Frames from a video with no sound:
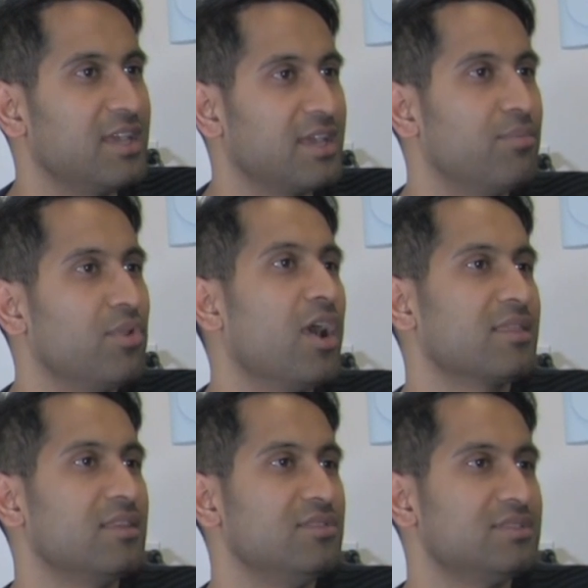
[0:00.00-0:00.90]
it can
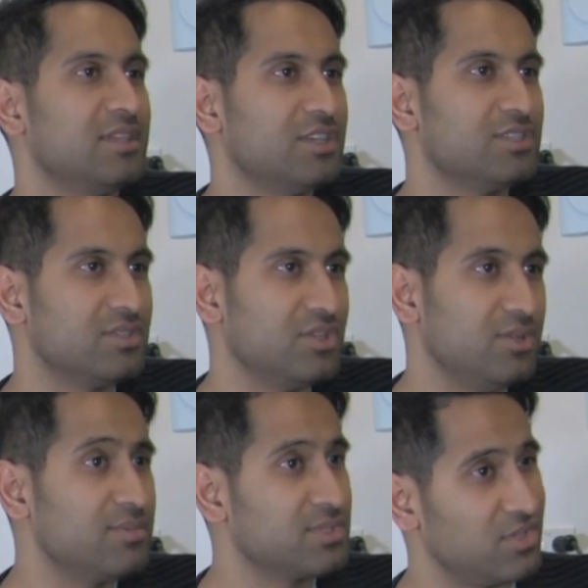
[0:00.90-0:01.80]
block the eustachian
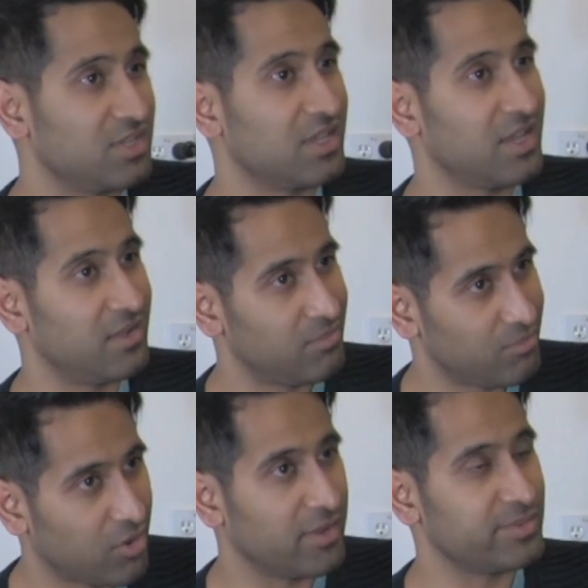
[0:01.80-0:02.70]
tube, so you can get
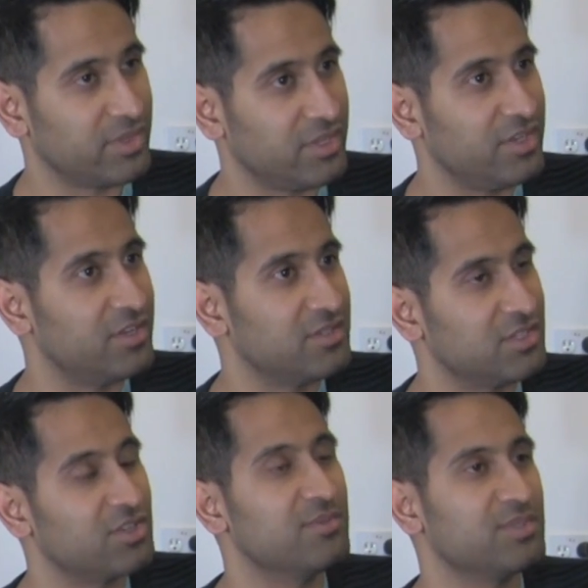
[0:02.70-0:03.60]
problems with the ears
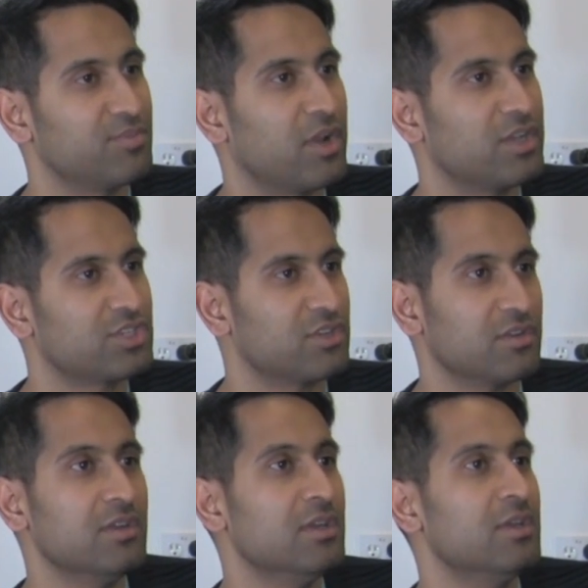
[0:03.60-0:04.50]
in terms of
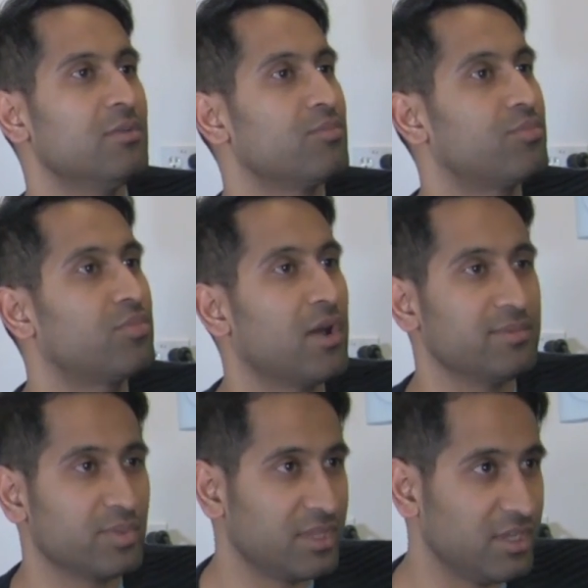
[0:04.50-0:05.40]
pressure,
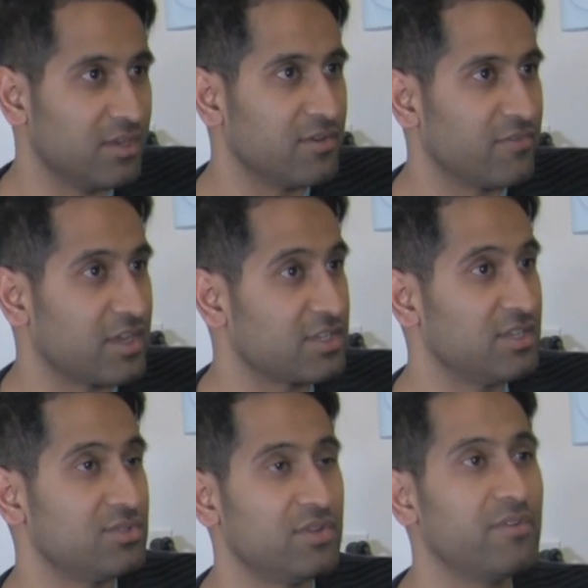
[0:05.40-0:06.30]
problems with ear
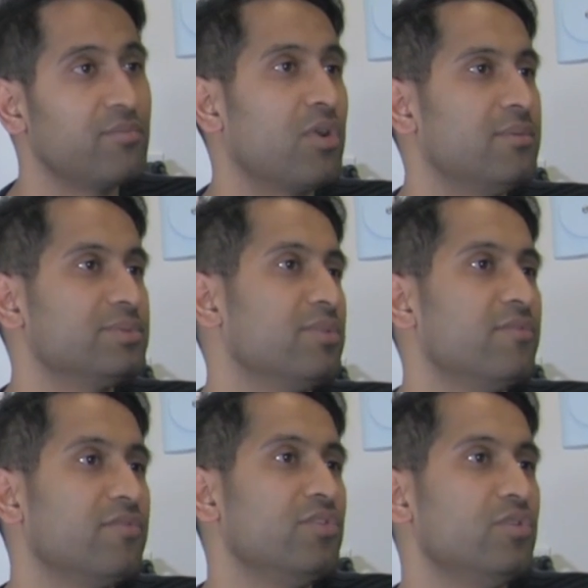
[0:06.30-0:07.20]
infections, or even problems with
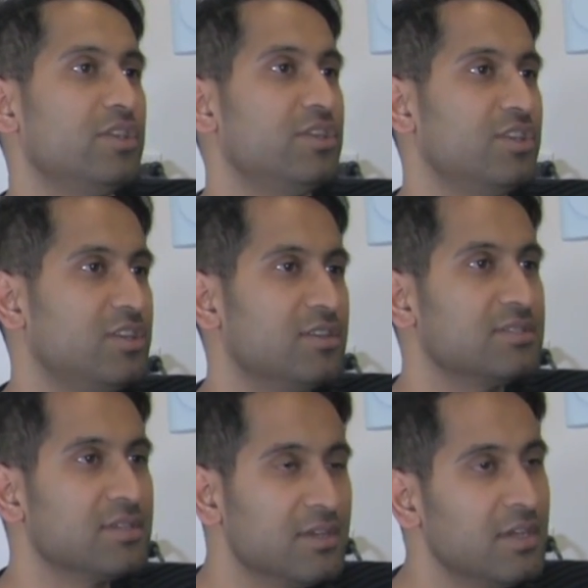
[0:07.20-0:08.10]
fluid in your
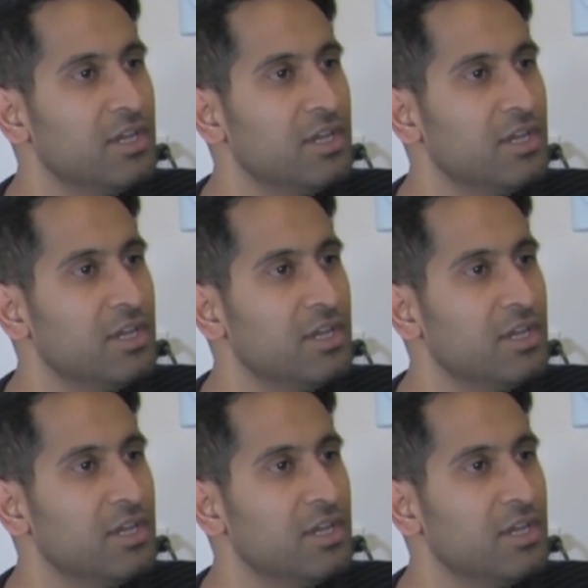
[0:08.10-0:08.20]
ears.